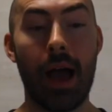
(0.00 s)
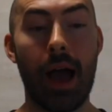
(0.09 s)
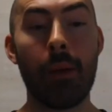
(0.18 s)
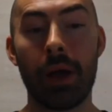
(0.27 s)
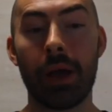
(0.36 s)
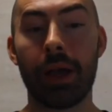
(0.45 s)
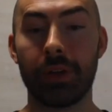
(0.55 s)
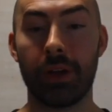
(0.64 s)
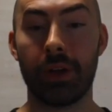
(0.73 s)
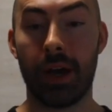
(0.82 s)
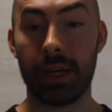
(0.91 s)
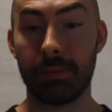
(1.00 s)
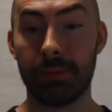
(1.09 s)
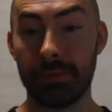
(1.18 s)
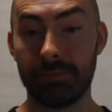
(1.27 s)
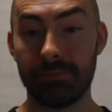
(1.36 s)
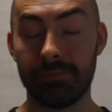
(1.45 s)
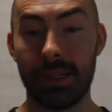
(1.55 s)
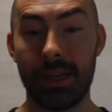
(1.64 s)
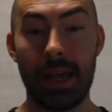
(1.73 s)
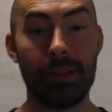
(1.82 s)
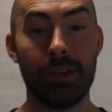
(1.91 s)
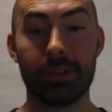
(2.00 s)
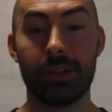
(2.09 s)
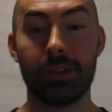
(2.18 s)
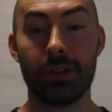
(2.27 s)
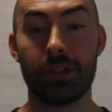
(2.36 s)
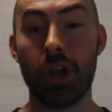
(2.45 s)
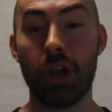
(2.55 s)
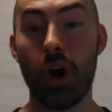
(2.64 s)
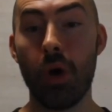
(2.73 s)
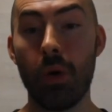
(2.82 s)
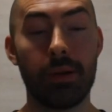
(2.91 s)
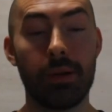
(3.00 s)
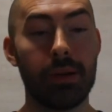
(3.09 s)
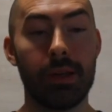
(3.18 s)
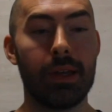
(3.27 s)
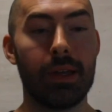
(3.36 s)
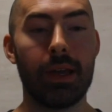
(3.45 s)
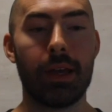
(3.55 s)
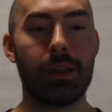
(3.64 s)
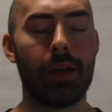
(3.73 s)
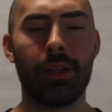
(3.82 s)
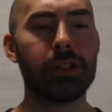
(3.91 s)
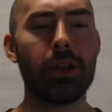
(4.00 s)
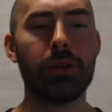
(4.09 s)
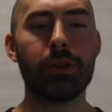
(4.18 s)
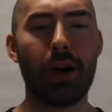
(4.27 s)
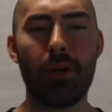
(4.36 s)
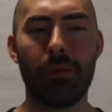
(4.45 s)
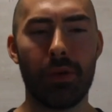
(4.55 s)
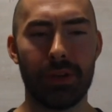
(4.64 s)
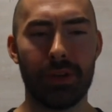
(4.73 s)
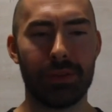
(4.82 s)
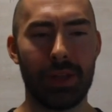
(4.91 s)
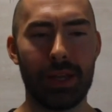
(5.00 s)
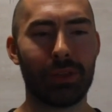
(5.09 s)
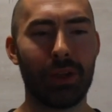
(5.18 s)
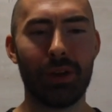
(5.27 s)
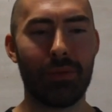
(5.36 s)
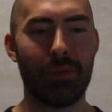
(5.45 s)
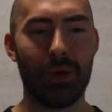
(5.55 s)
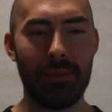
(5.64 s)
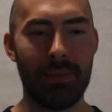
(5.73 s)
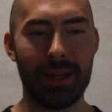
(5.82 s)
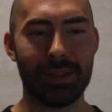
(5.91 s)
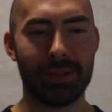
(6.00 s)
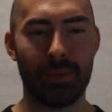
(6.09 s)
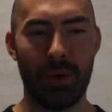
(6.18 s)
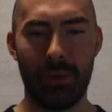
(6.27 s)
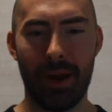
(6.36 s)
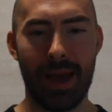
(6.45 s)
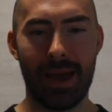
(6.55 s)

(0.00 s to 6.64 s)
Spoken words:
I'm probably gonna have to go to the hospital. And there's no cell phone service for like 30 or 40 minutes where we're at. I